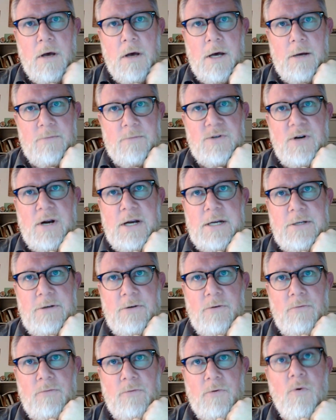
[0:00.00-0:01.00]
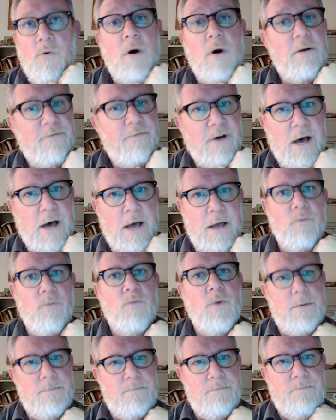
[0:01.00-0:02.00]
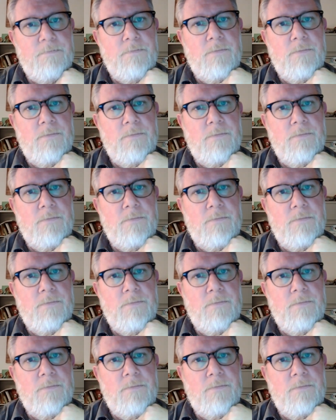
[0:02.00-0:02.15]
um, trying to quantify what